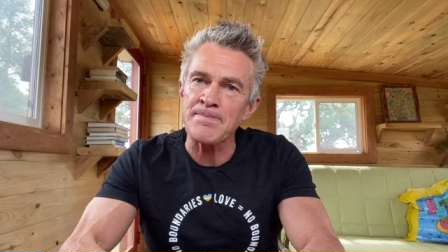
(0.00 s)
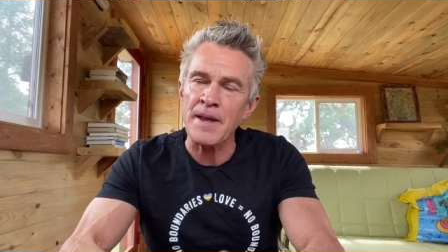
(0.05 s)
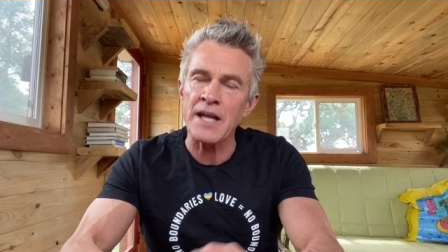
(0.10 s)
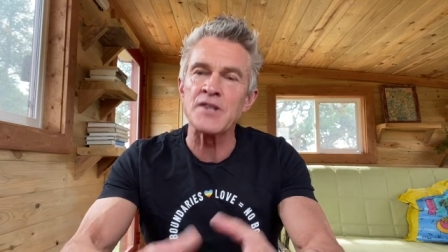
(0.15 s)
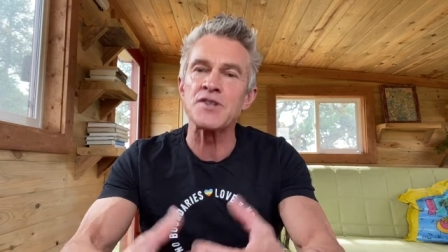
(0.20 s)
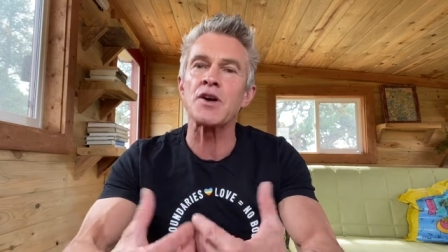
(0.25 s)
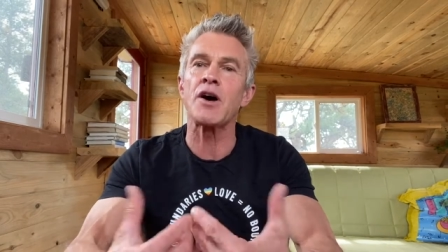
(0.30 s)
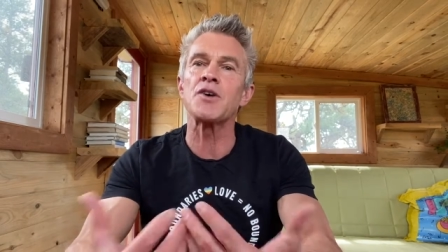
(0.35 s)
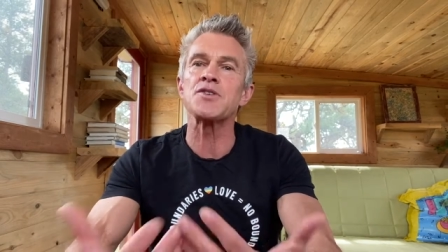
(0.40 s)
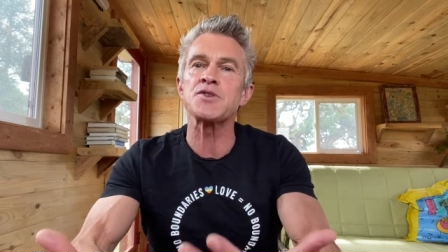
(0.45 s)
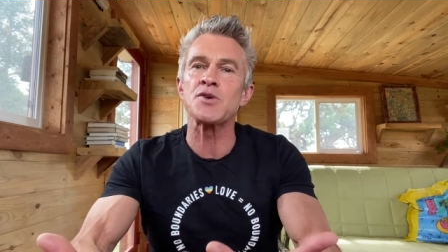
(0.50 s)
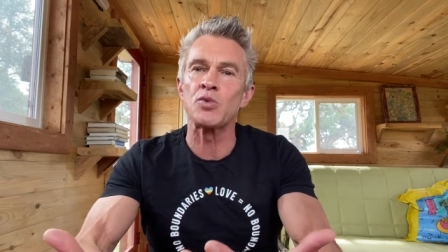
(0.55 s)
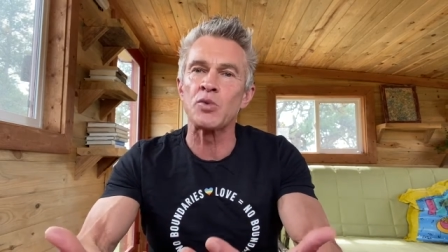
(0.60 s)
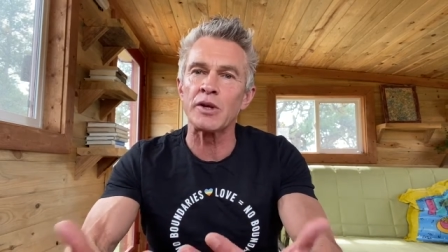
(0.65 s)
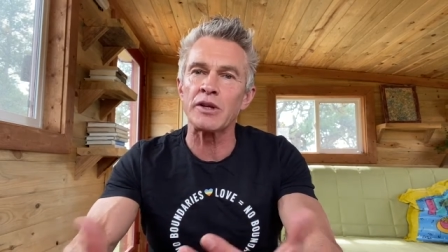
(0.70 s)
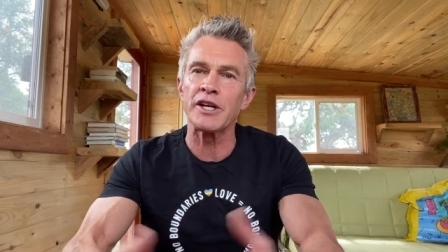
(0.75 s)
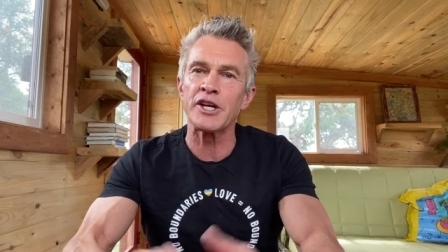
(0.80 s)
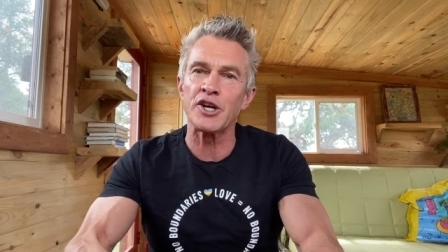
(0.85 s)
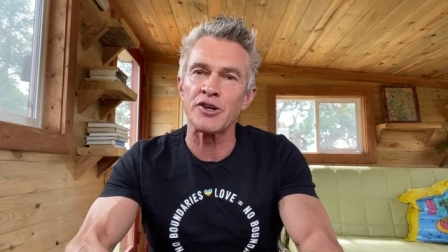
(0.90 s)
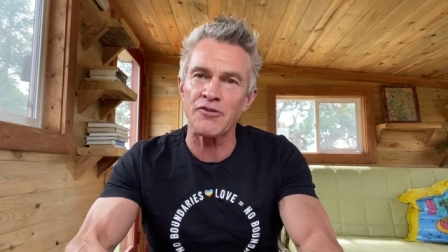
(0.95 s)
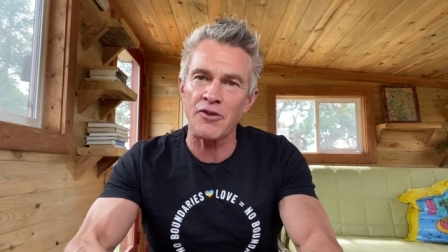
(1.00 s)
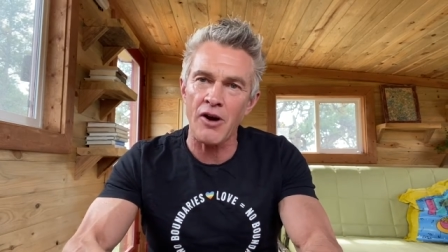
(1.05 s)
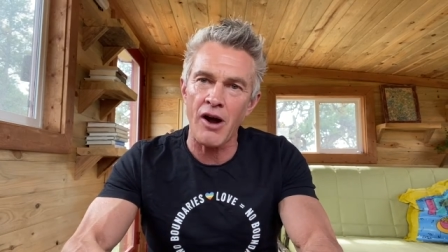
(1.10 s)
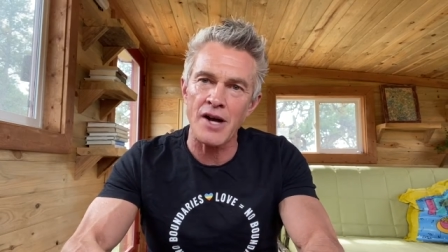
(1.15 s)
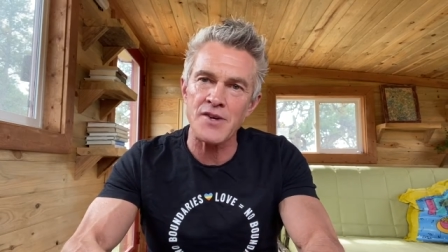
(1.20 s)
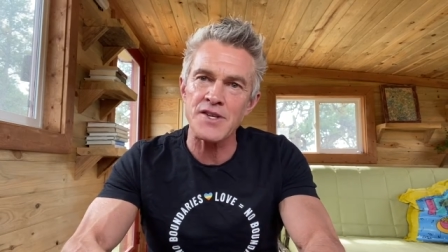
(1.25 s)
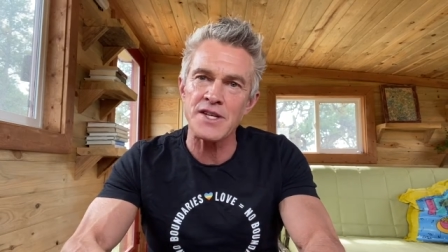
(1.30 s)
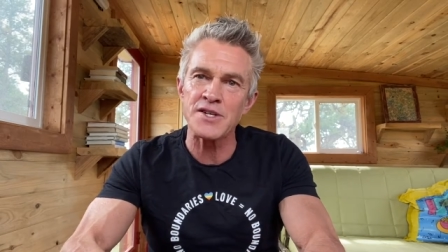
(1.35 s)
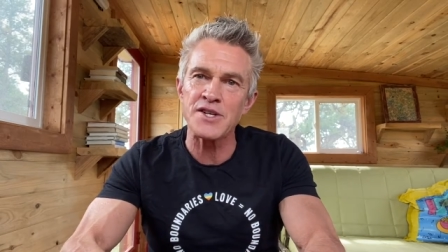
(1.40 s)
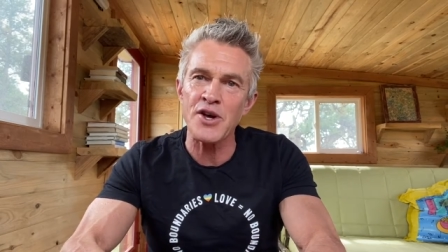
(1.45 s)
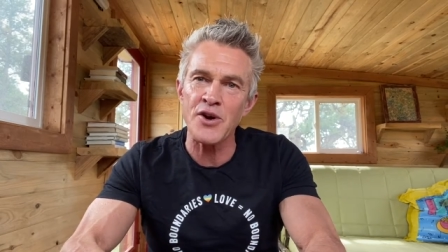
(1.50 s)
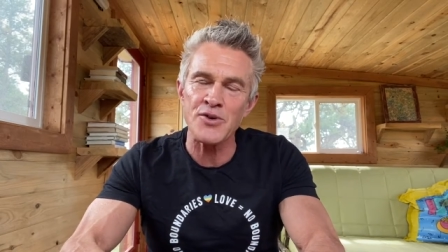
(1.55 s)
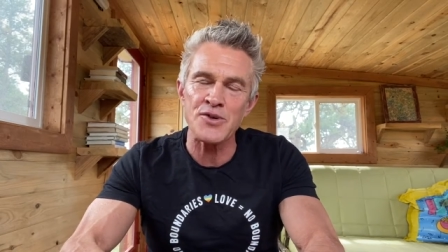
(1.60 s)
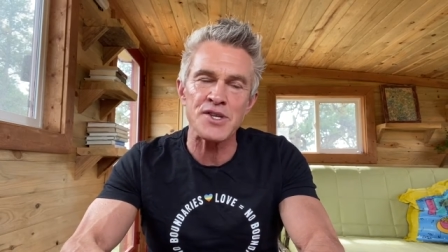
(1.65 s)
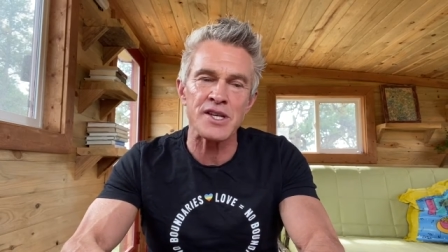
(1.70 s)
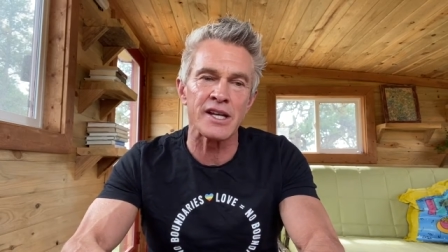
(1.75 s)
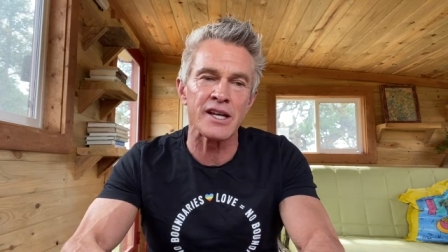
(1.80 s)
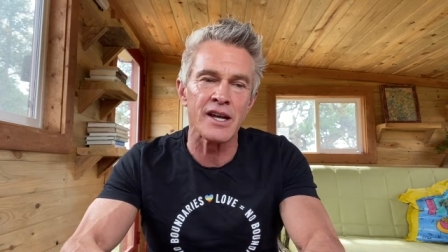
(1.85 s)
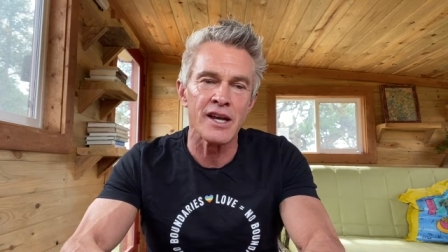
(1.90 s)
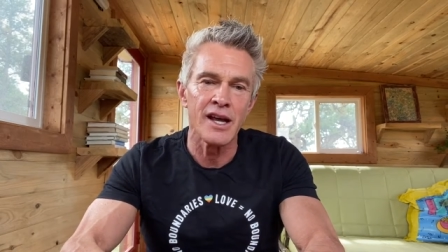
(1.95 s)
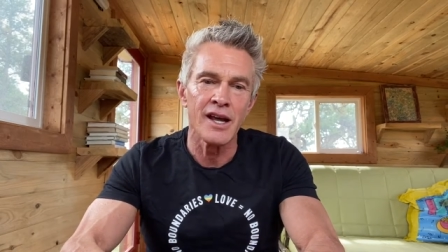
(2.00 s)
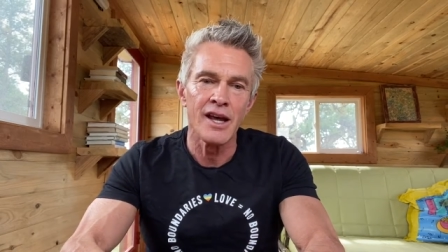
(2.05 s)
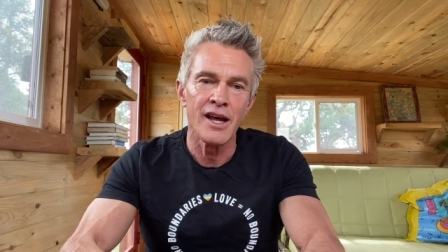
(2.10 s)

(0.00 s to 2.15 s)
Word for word: and it's also really good for oxytocin,